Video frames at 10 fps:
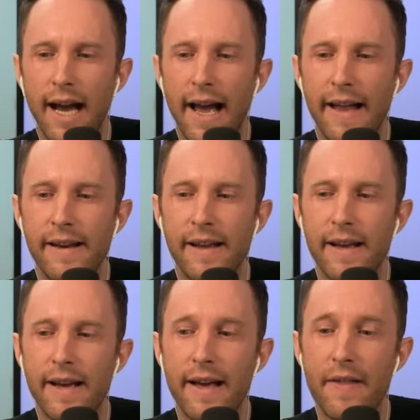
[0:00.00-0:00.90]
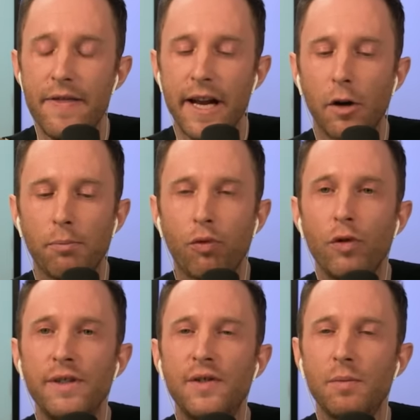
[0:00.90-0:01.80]
And their
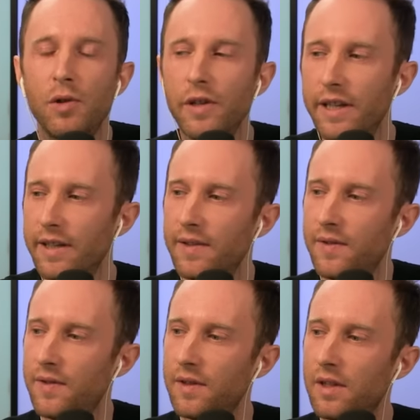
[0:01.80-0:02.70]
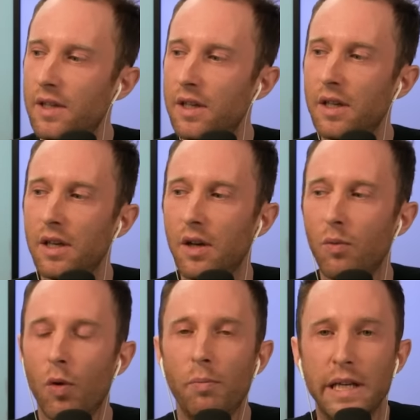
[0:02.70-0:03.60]
principle is
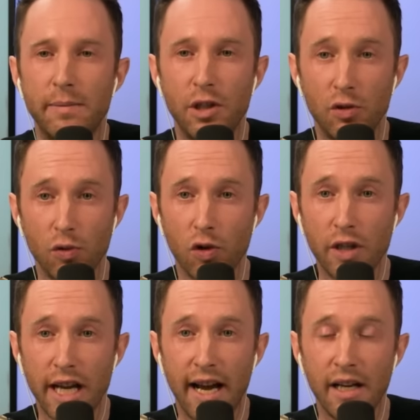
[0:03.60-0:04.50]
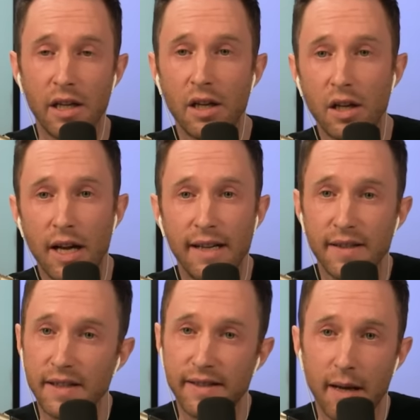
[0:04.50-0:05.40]
well, maybe you look at as
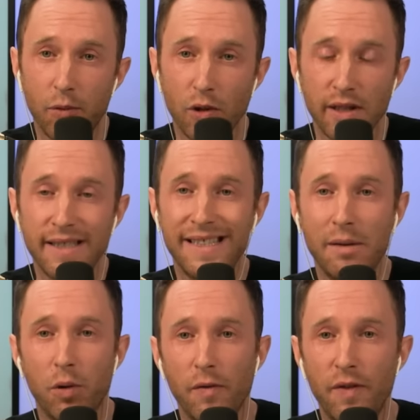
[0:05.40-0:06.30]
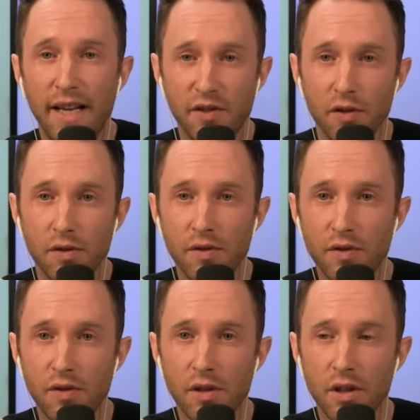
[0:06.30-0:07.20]
an example, enlisting
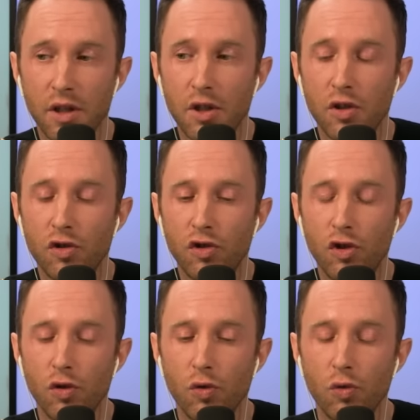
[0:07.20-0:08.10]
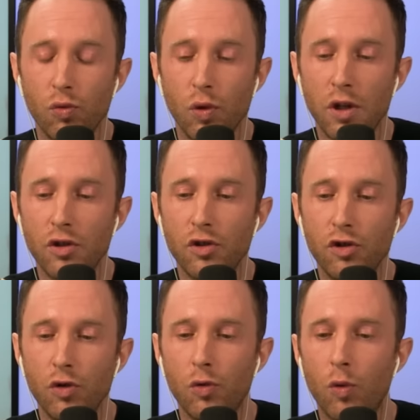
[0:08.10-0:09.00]
professors to
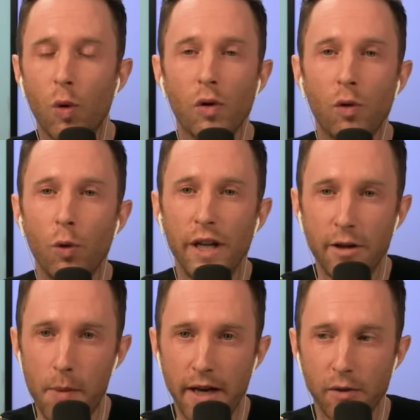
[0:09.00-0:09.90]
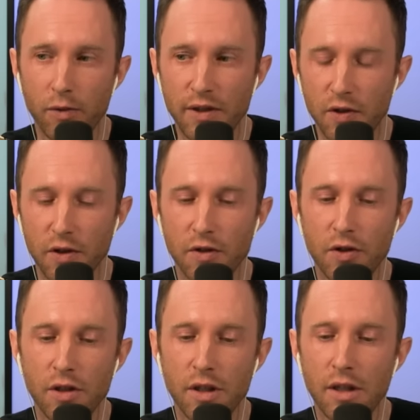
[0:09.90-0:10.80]
do quote unquote independent research,